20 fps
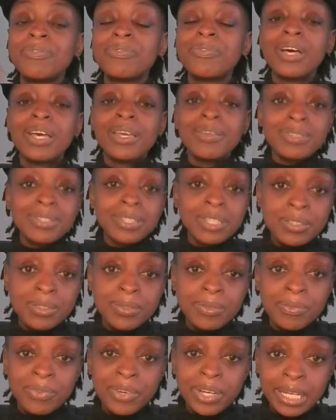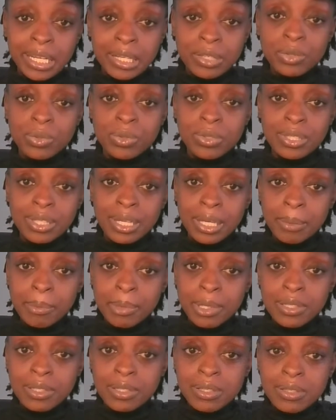5 sets of financial
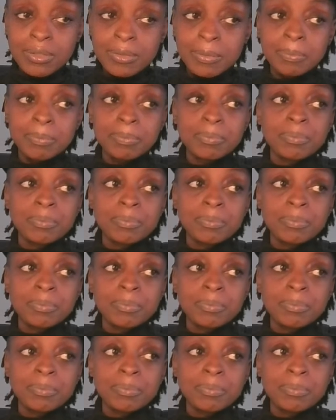statements.